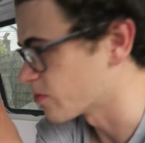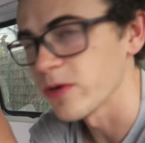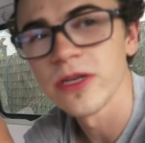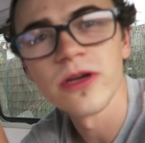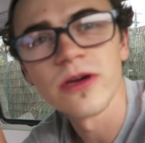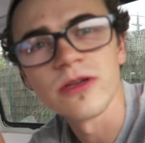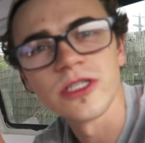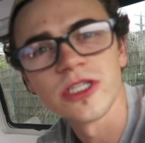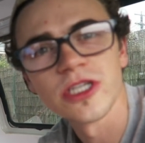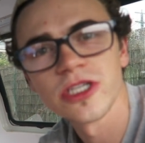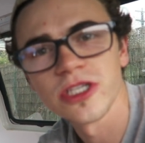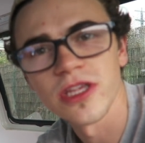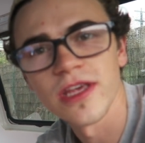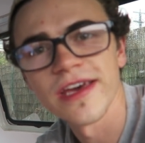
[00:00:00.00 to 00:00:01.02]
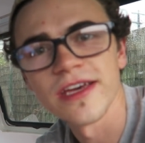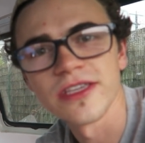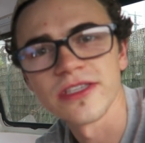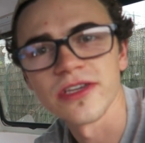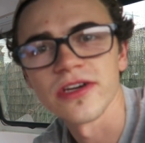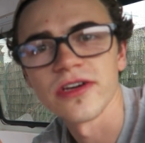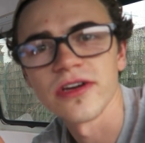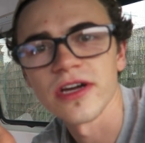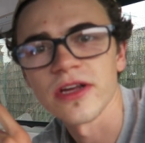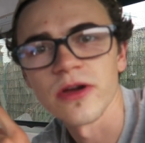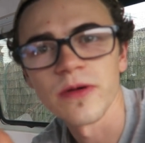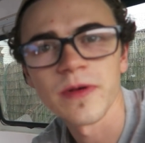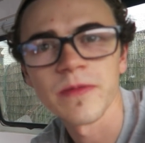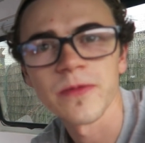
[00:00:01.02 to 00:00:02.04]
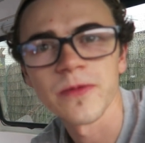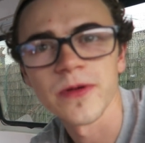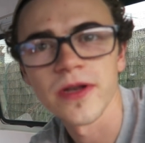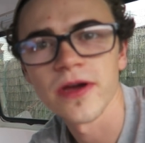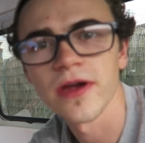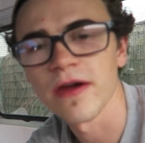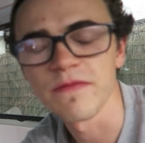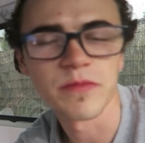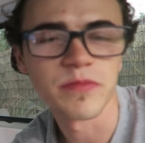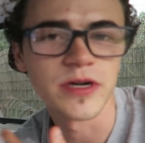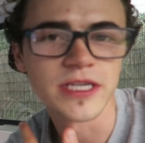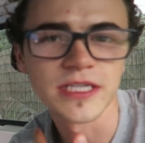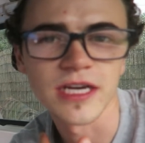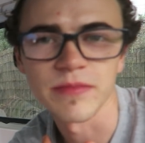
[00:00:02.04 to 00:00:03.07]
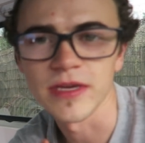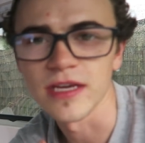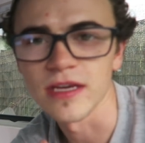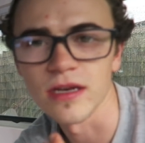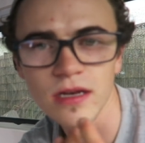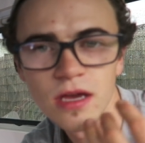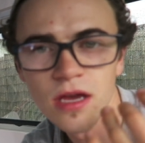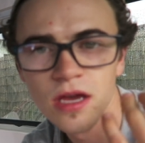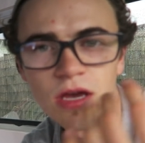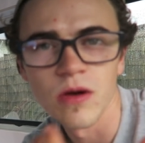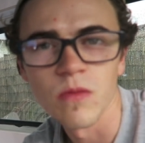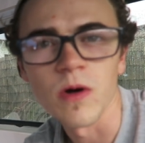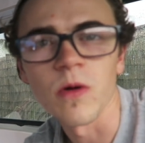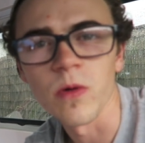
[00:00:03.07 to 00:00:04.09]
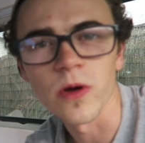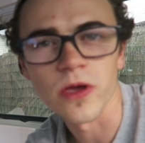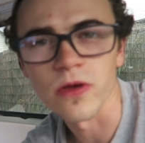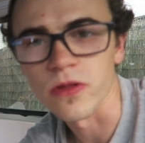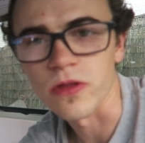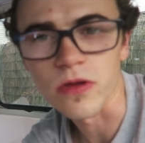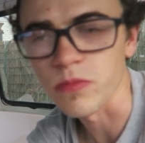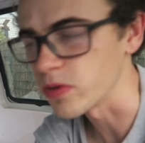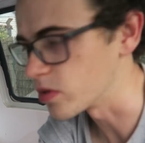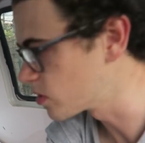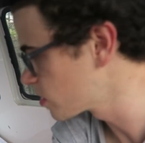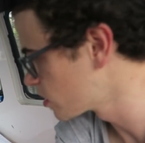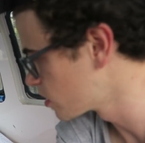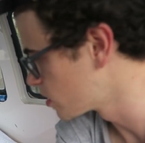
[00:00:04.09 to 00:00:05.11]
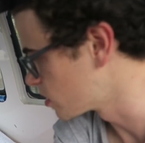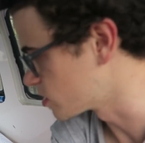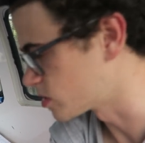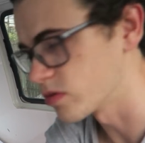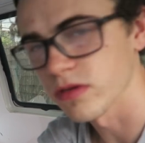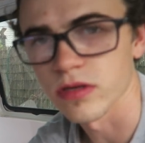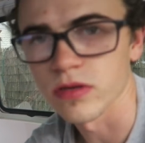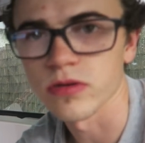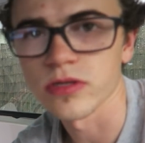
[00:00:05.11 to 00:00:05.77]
the window is just there. So I can open up the window, have the breeze coming in while working on the computer. It's really